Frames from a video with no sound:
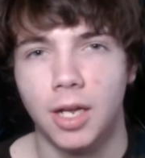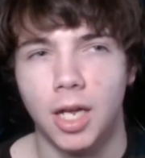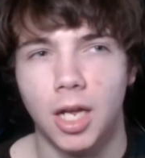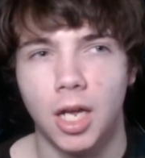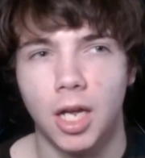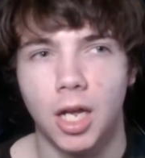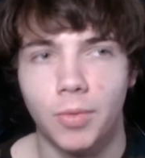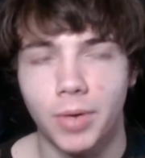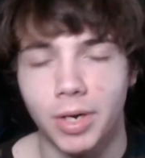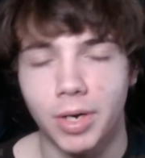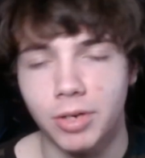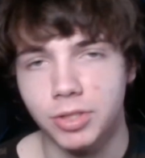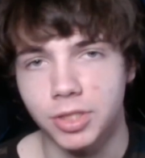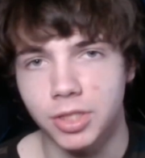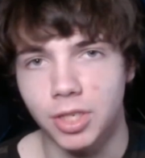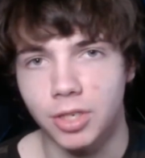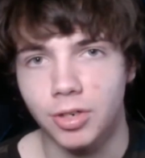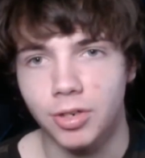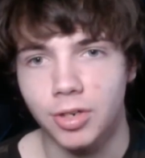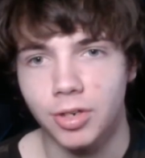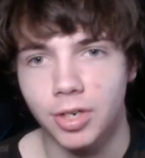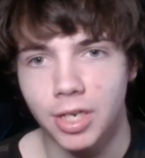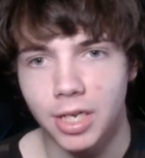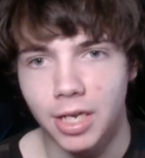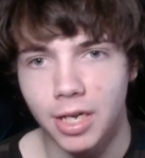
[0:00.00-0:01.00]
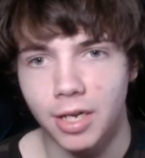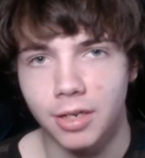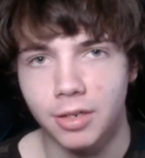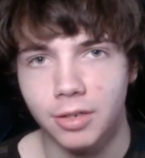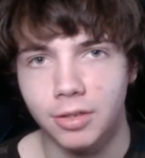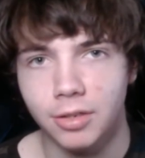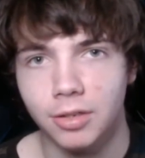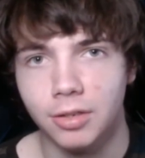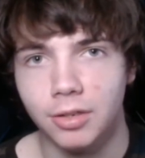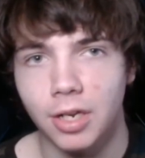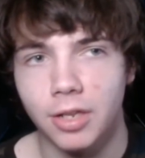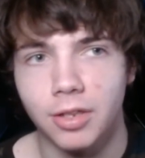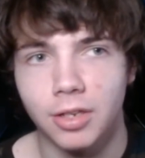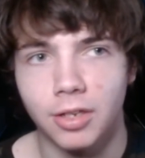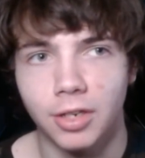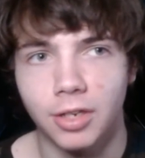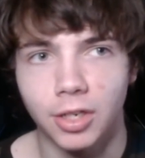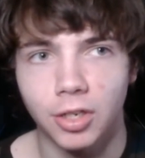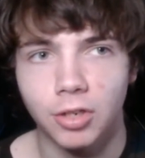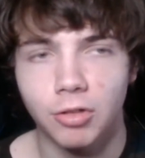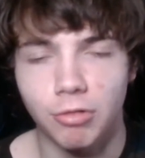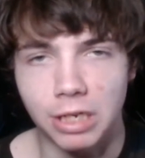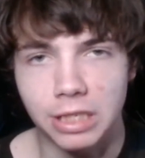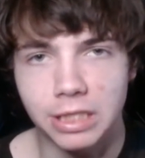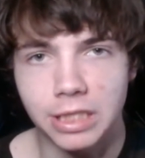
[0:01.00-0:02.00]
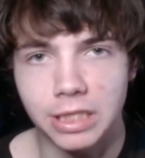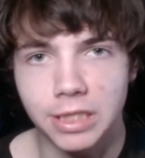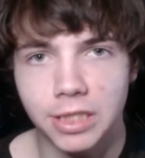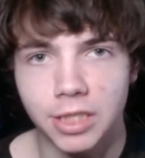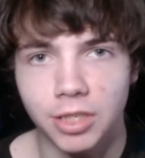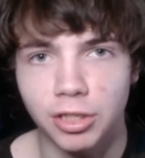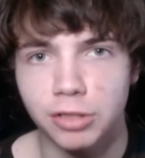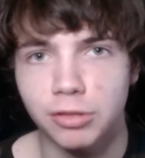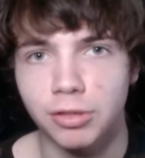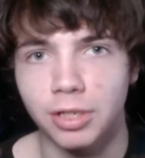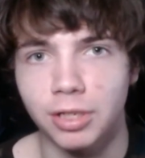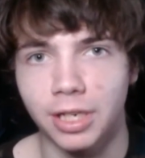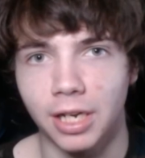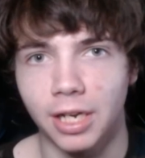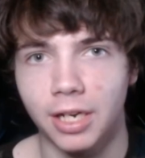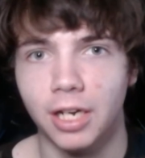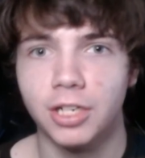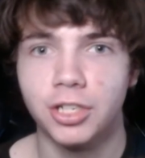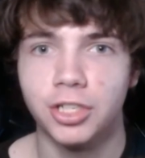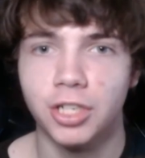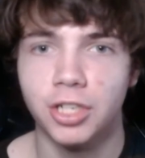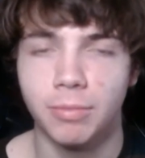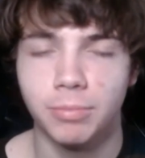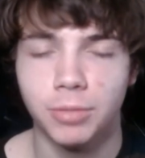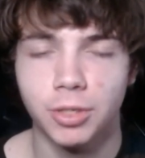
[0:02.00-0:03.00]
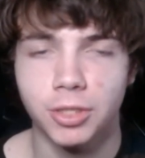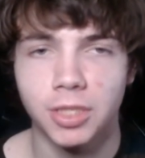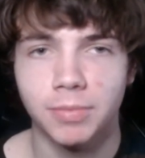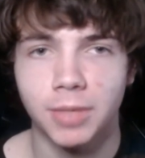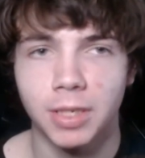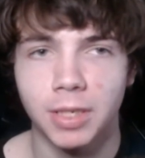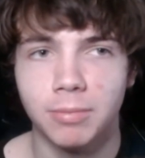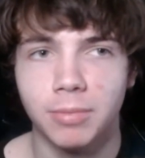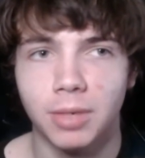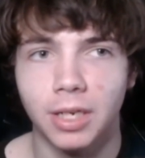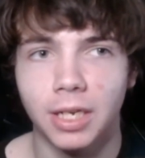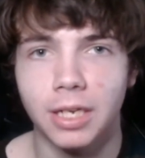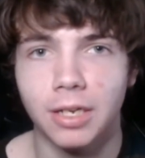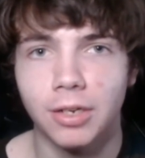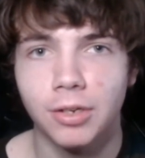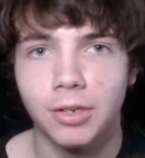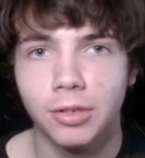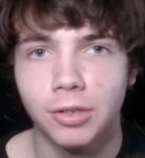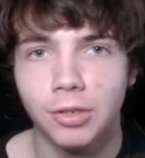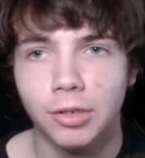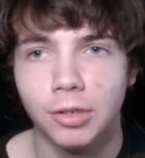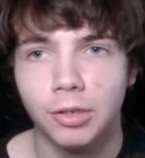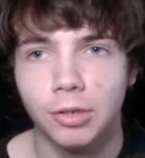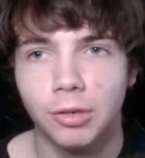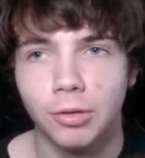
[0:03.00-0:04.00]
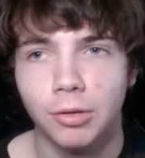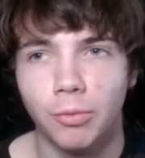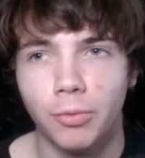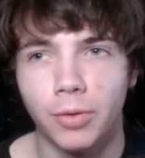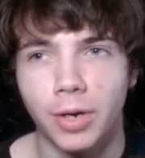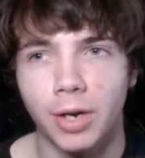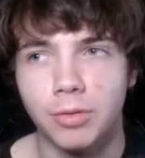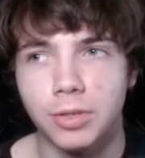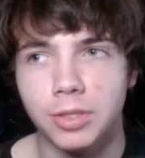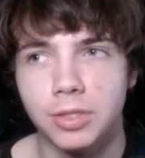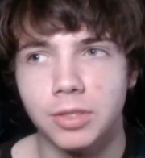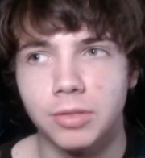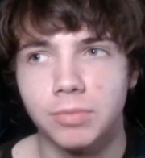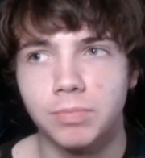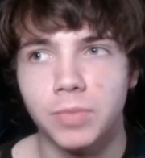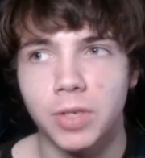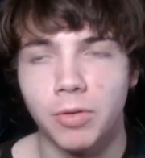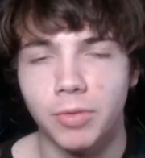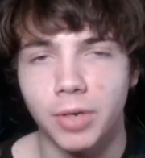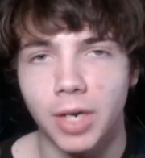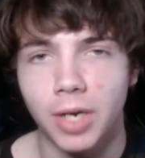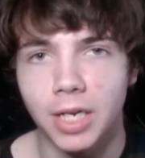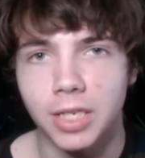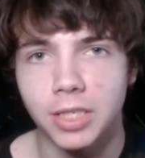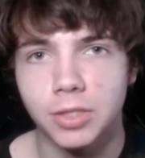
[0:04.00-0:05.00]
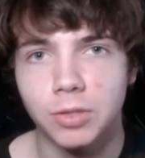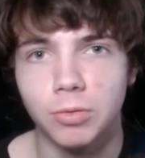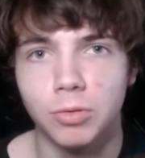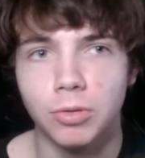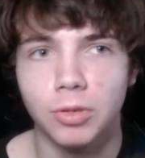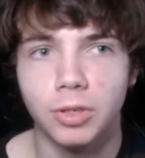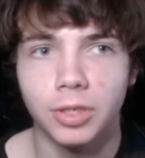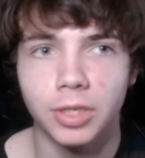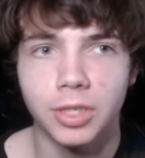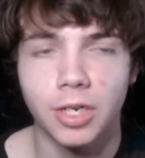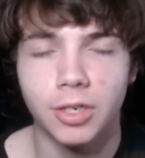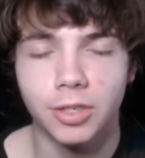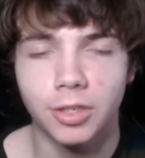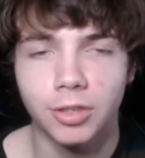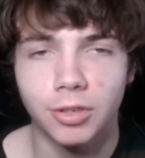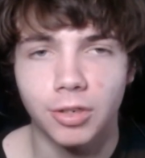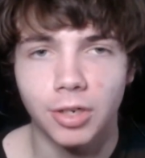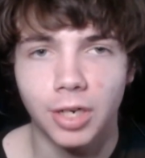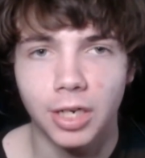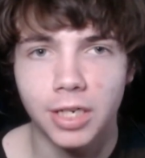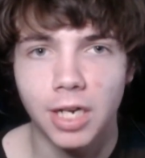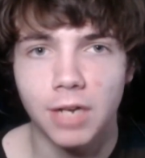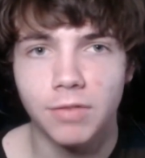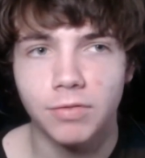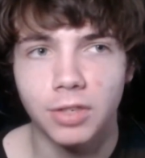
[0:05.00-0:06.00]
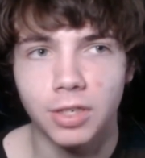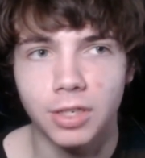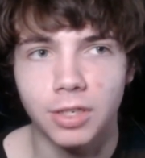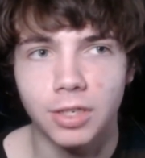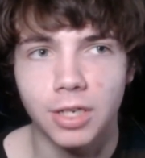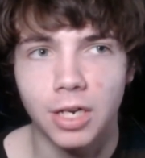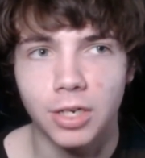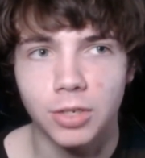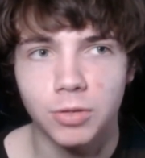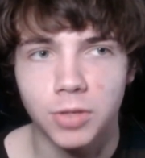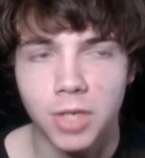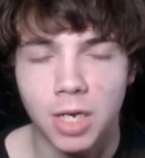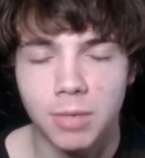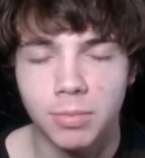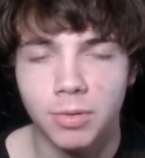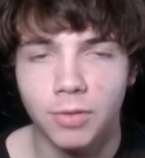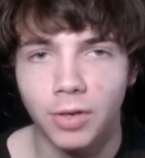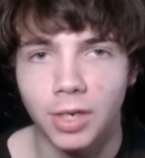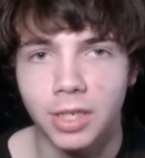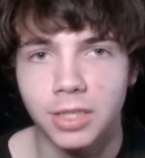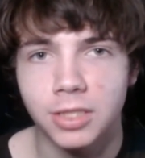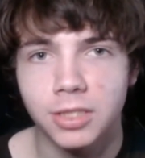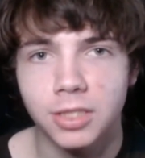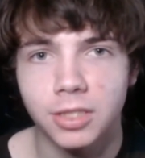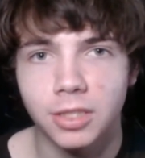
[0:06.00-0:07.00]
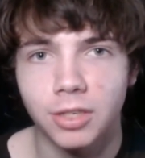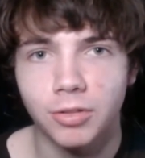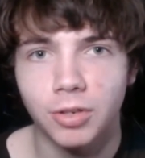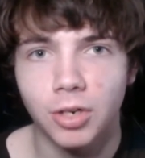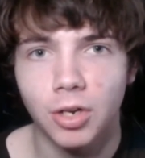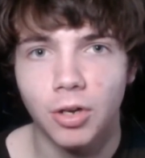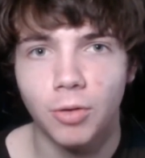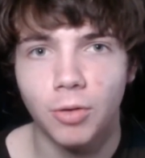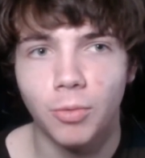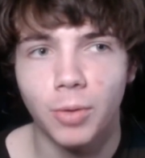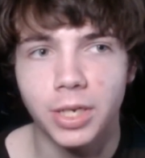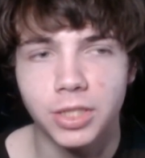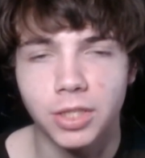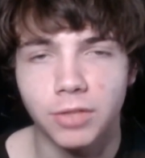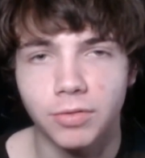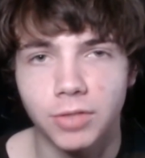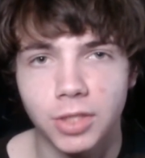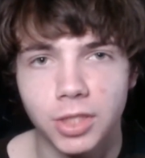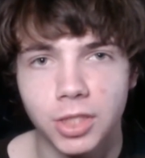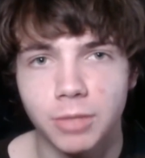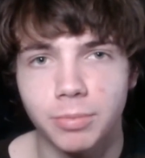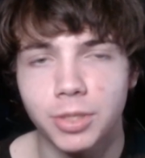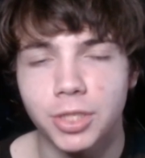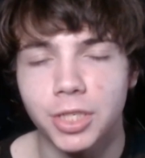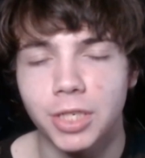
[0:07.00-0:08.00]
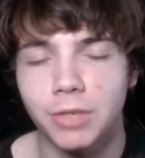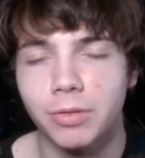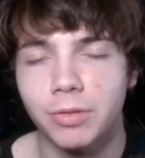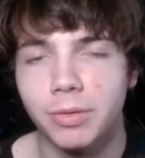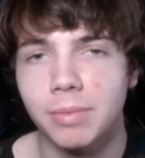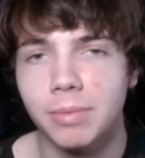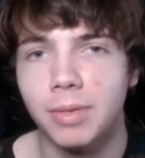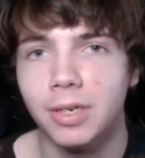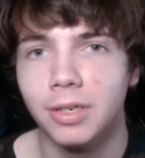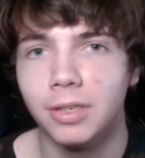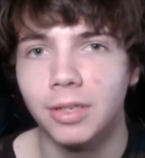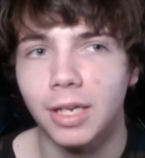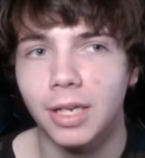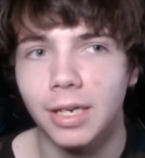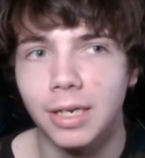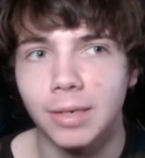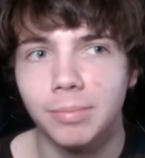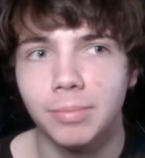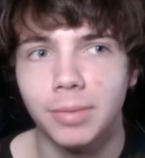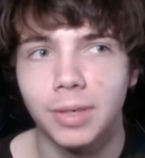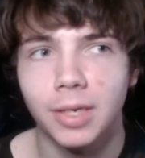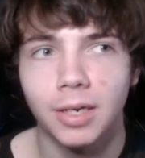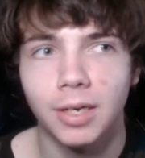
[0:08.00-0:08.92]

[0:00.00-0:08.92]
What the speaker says: When I was younger, yeah, nothing like crazy serious, like I got jumped or something, but like when I was, you know, in high school and younger, I definitely got into a couple fights, you know, in hallways over stupid shit with people I didn't like.